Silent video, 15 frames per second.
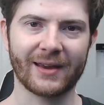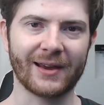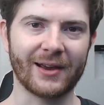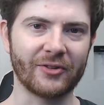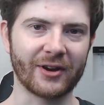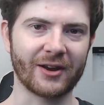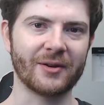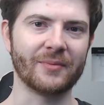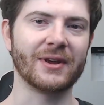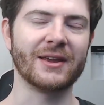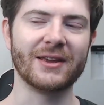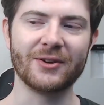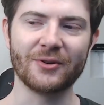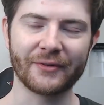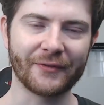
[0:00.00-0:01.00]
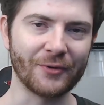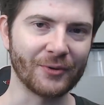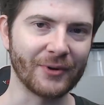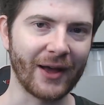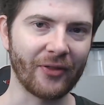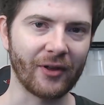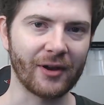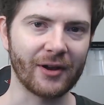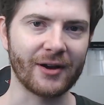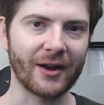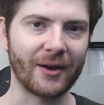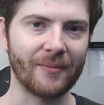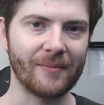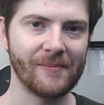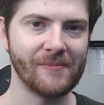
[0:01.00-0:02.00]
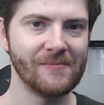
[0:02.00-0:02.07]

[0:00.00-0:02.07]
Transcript: How's that going to be useful down the line?